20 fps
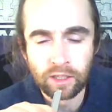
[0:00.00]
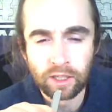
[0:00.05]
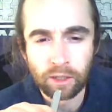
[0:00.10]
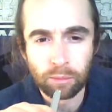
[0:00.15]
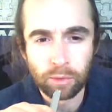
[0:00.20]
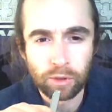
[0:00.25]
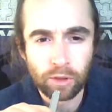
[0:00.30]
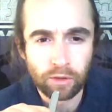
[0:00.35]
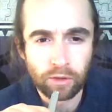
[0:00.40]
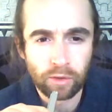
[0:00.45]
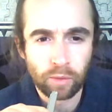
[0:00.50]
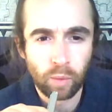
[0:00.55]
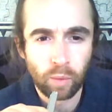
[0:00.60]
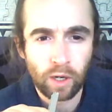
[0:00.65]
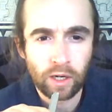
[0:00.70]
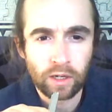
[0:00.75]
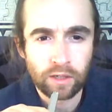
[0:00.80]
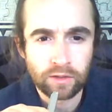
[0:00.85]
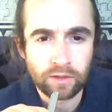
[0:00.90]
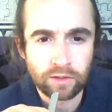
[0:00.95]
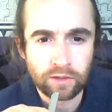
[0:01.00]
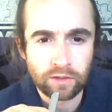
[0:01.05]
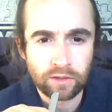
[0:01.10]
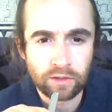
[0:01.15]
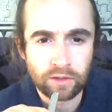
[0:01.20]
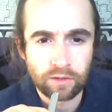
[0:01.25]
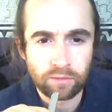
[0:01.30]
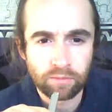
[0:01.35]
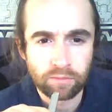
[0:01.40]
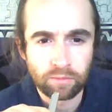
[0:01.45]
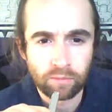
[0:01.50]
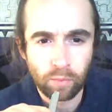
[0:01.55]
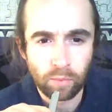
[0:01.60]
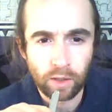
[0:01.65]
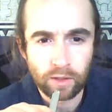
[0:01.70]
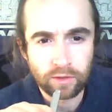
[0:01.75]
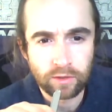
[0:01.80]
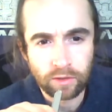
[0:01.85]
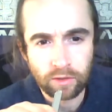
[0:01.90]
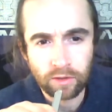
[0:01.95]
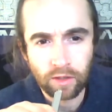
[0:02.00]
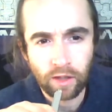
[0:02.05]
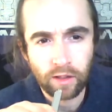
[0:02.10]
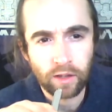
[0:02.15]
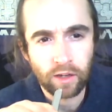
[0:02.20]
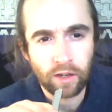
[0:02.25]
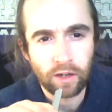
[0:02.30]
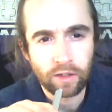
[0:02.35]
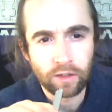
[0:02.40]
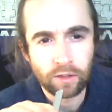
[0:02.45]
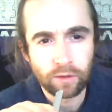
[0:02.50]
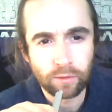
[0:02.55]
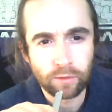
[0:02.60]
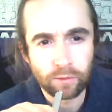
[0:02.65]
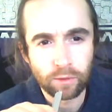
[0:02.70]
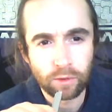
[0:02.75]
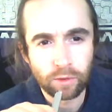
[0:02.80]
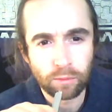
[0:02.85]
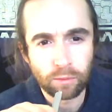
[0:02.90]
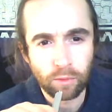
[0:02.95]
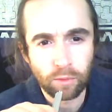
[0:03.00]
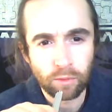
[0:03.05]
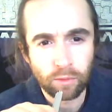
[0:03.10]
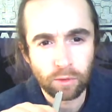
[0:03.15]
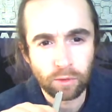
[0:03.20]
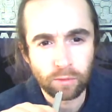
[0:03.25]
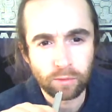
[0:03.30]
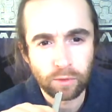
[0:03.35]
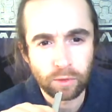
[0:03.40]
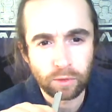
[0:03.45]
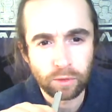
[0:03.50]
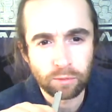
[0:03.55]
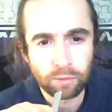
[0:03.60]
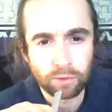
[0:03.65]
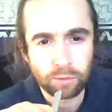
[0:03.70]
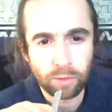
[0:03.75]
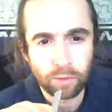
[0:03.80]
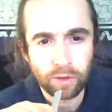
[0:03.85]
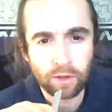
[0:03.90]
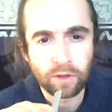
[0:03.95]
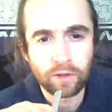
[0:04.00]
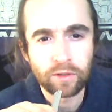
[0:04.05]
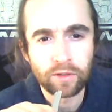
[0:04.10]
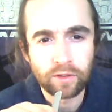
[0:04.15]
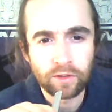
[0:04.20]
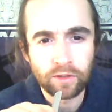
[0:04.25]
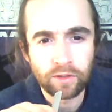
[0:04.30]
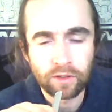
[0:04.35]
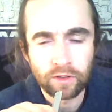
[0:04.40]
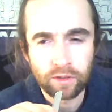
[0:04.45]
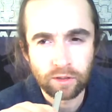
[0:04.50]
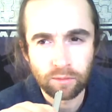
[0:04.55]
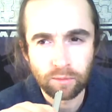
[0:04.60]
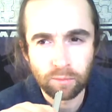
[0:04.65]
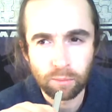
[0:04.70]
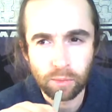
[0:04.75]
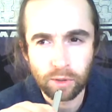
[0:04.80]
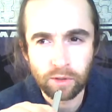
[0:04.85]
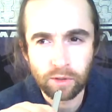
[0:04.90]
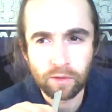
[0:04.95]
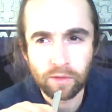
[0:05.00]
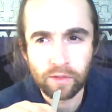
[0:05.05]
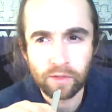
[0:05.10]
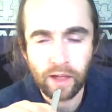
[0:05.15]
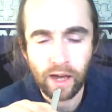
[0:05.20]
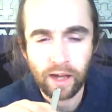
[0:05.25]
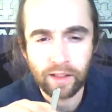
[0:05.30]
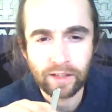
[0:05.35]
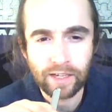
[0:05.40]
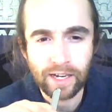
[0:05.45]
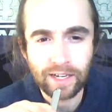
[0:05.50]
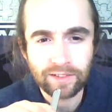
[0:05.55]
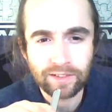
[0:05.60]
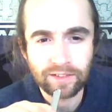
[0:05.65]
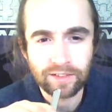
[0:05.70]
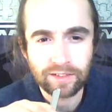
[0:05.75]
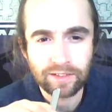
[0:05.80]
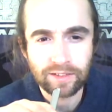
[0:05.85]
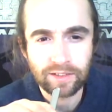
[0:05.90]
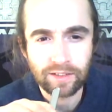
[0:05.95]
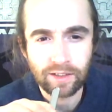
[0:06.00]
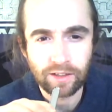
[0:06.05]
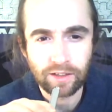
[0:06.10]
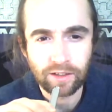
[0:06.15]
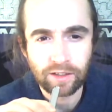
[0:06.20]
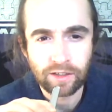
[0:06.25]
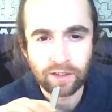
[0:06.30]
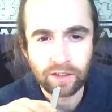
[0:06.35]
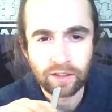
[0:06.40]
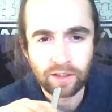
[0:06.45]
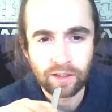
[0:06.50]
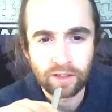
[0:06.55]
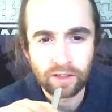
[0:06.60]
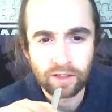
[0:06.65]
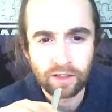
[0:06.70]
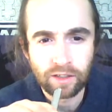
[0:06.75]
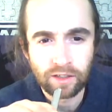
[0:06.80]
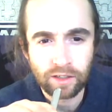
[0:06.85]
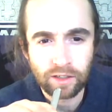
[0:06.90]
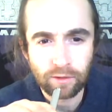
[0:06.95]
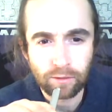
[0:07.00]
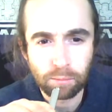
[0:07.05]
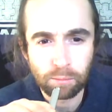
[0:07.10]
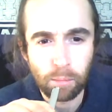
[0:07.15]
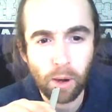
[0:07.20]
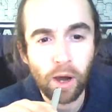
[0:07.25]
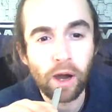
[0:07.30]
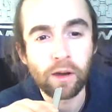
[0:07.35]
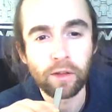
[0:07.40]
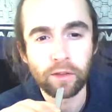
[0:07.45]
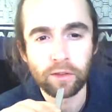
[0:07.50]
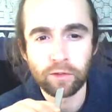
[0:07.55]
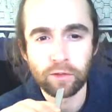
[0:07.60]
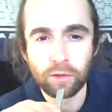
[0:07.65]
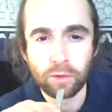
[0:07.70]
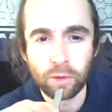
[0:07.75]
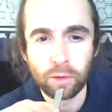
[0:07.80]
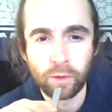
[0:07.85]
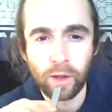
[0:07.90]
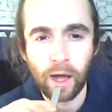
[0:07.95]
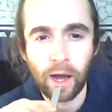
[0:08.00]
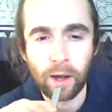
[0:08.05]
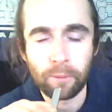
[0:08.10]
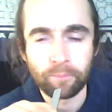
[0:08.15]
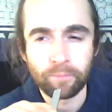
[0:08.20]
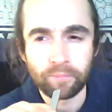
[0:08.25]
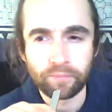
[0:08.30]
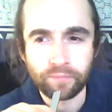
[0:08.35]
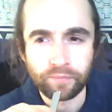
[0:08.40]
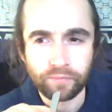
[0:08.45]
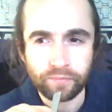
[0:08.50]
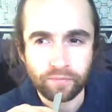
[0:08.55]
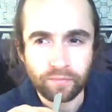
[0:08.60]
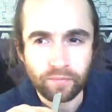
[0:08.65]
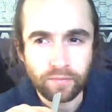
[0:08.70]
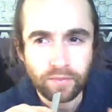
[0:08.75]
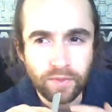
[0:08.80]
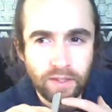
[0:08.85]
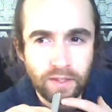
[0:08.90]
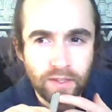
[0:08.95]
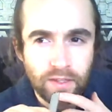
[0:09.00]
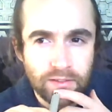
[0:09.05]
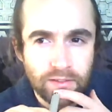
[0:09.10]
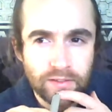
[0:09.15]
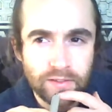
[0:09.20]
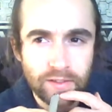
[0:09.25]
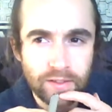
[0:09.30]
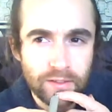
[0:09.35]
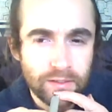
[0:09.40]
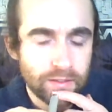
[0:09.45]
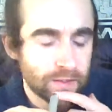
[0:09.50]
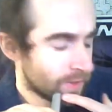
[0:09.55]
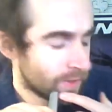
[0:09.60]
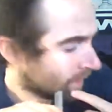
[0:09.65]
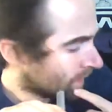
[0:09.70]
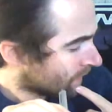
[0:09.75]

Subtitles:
And beyond the words are another kind of form, thought forms, beyond that, the essence that gives birth to all that. So,